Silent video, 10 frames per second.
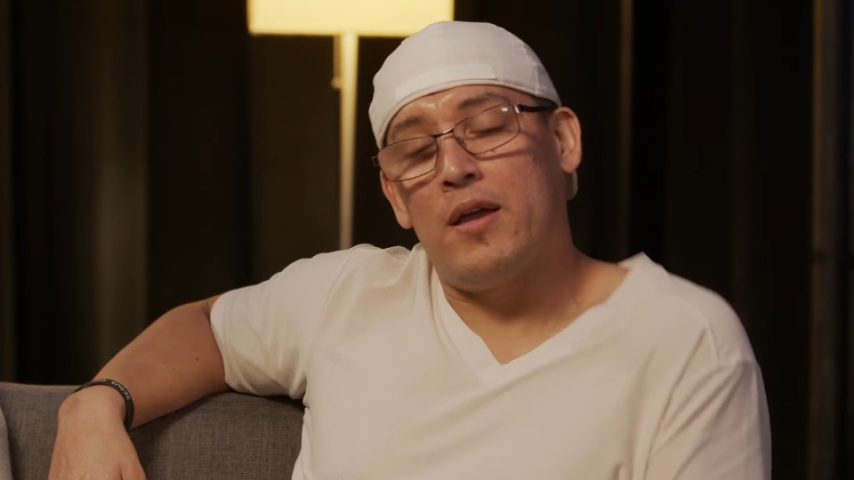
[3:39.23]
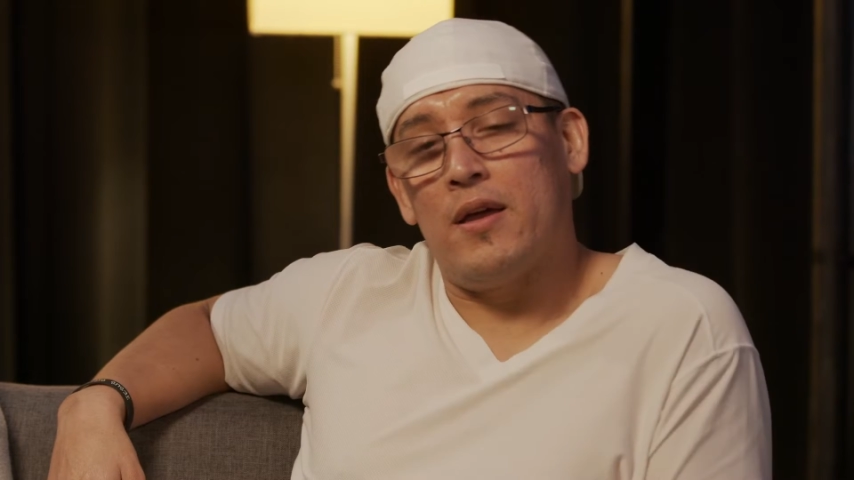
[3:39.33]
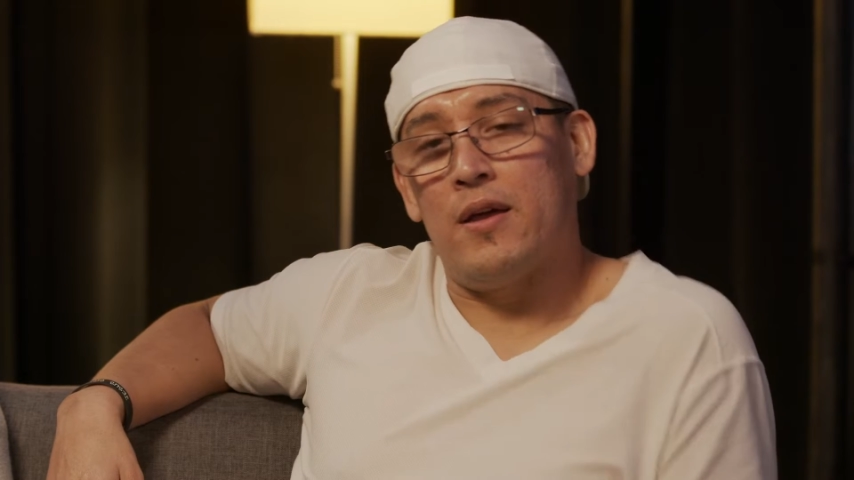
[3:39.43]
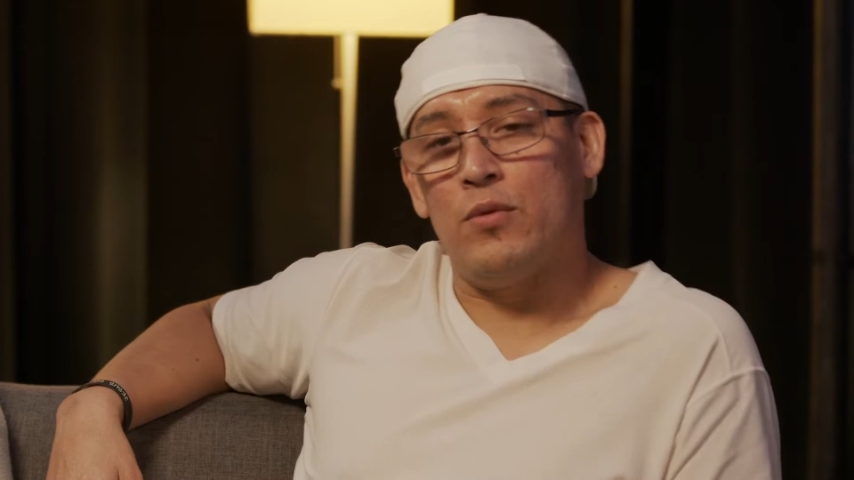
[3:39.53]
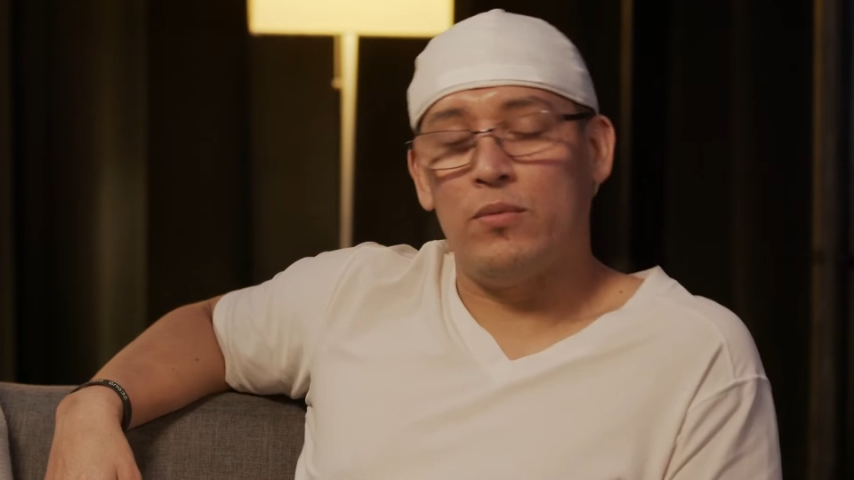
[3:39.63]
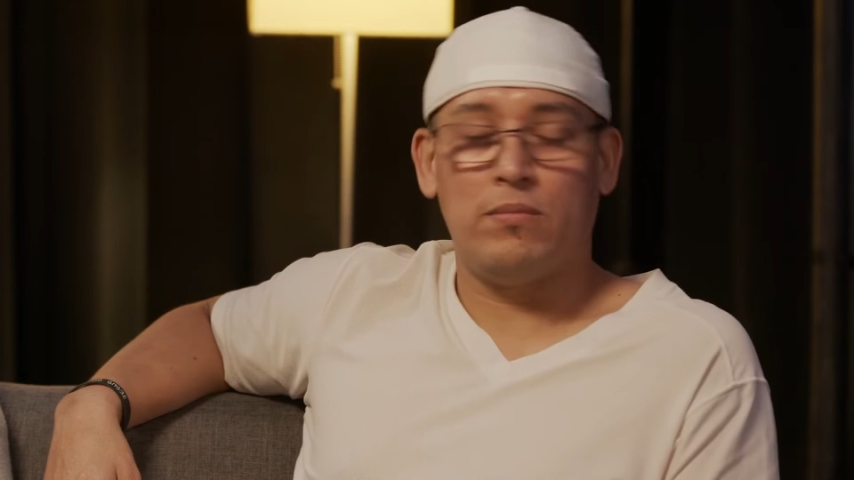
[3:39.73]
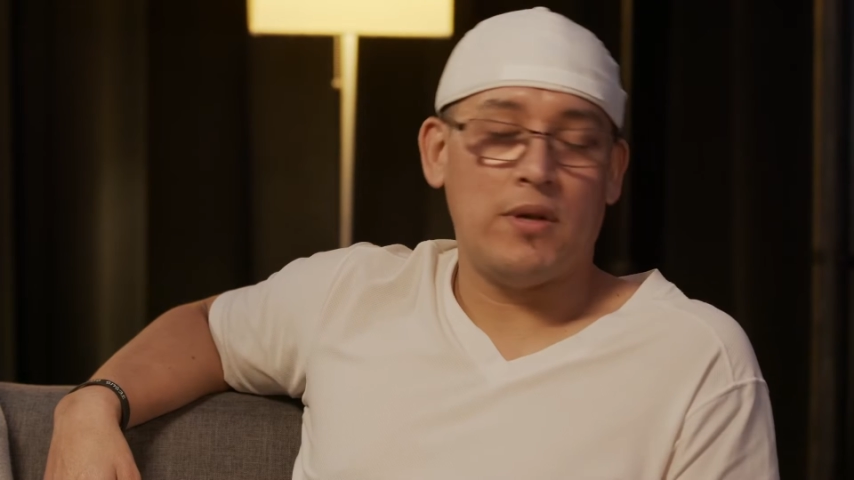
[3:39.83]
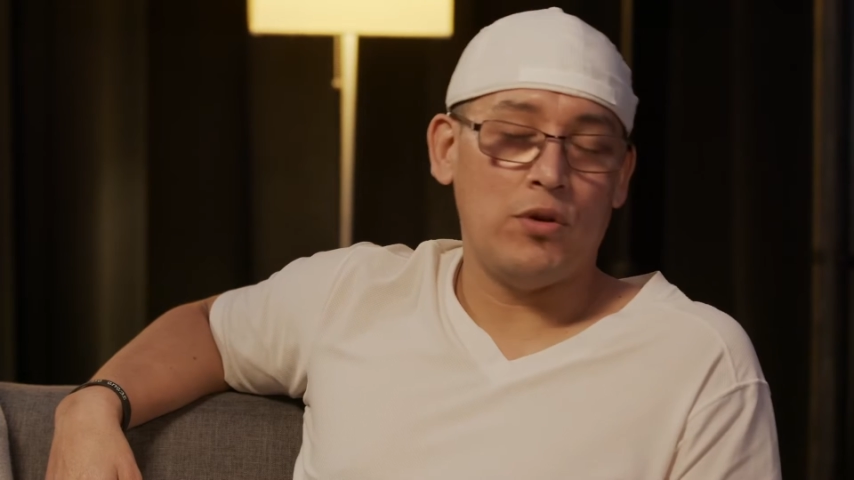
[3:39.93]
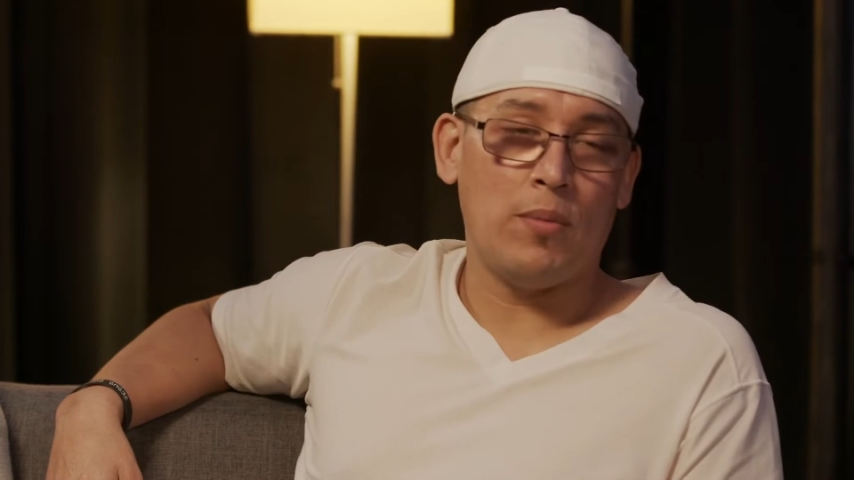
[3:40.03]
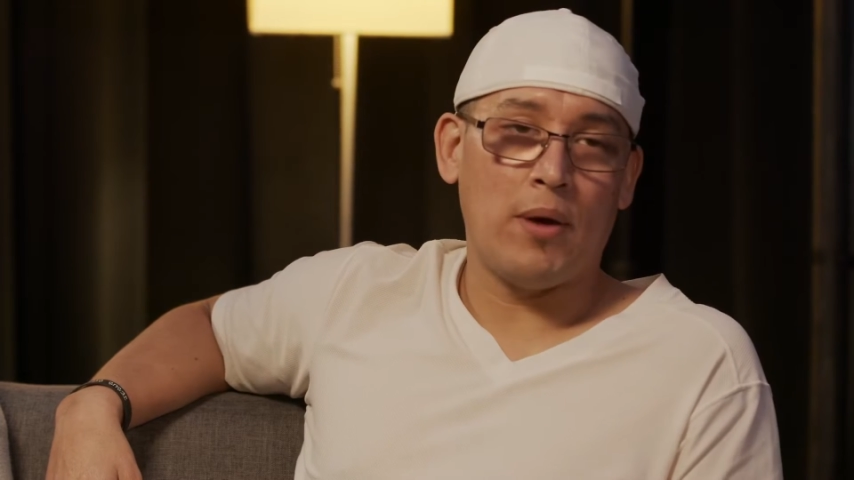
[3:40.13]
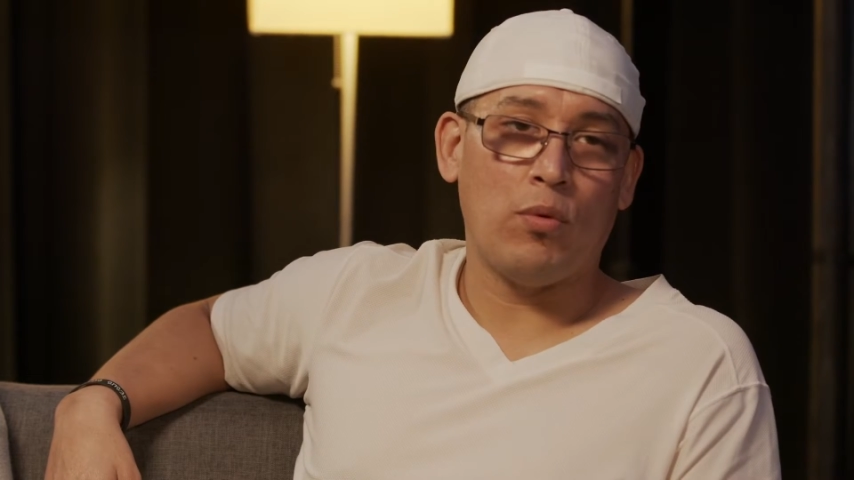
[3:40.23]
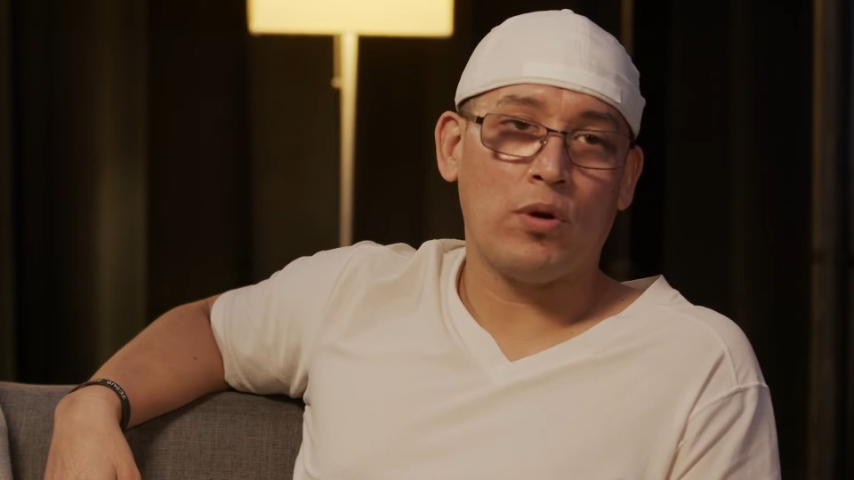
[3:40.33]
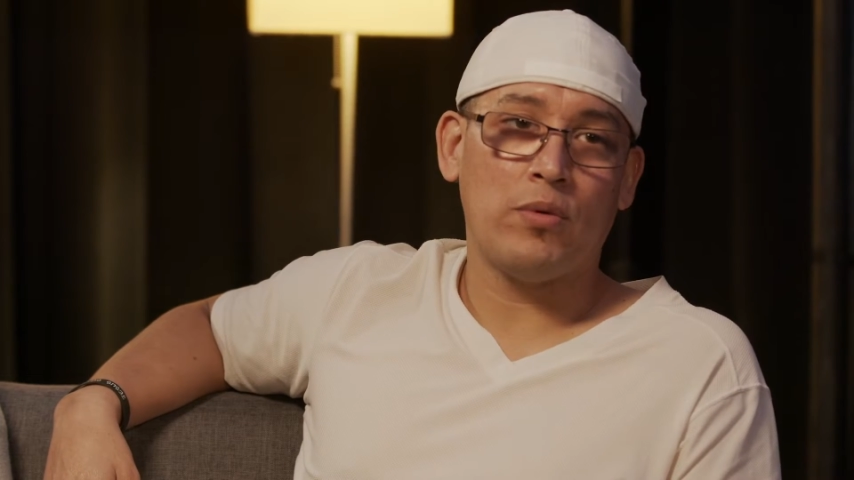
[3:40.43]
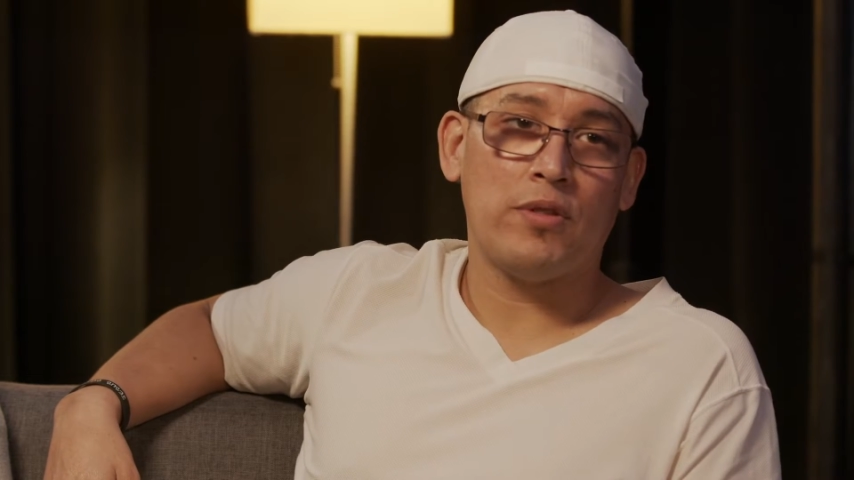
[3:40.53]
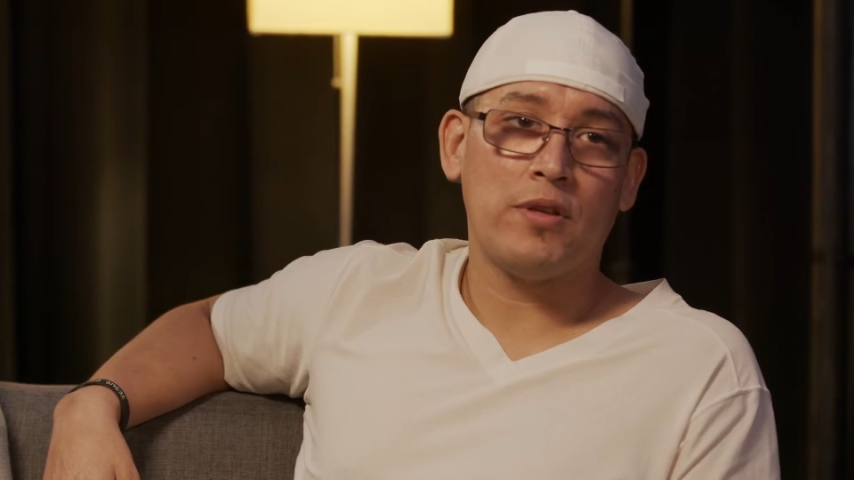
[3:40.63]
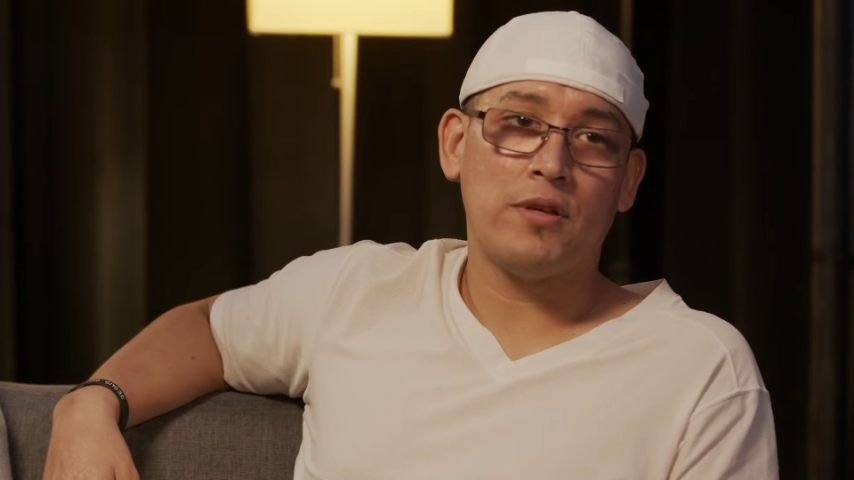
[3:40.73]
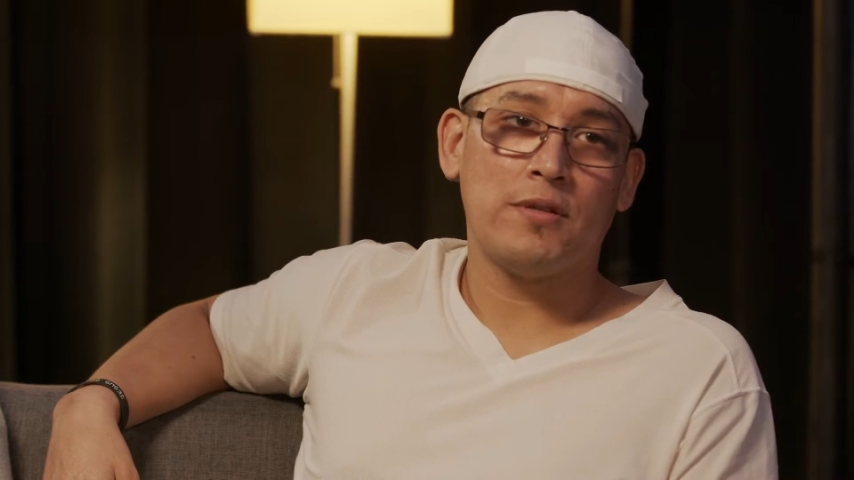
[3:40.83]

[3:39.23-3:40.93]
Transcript: in whom I work with.